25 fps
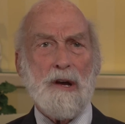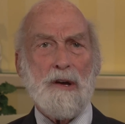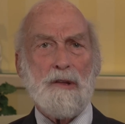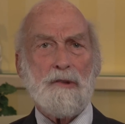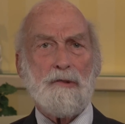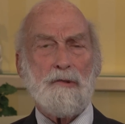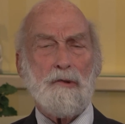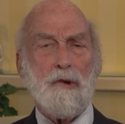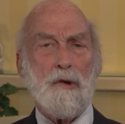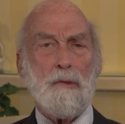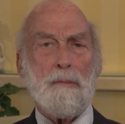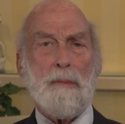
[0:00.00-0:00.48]

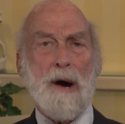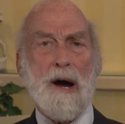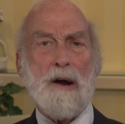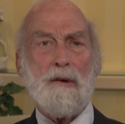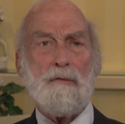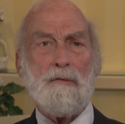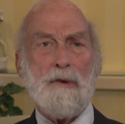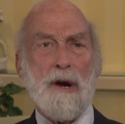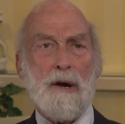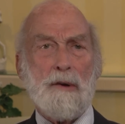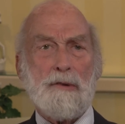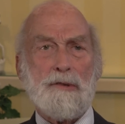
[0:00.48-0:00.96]
through my
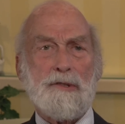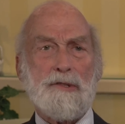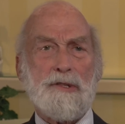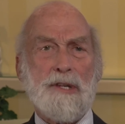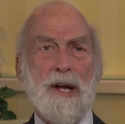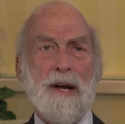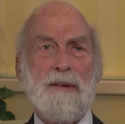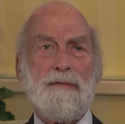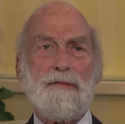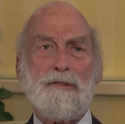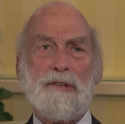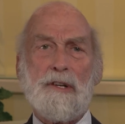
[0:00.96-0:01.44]
road
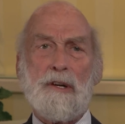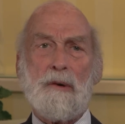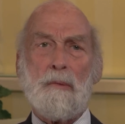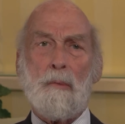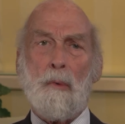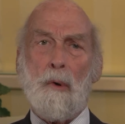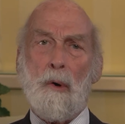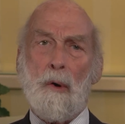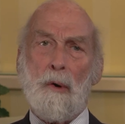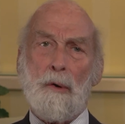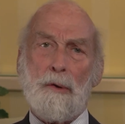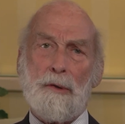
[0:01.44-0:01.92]
safety
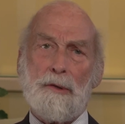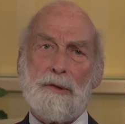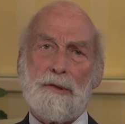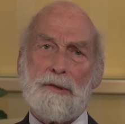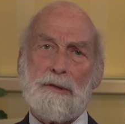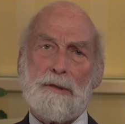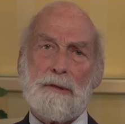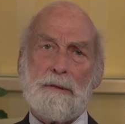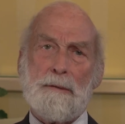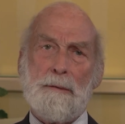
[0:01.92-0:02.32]
awards.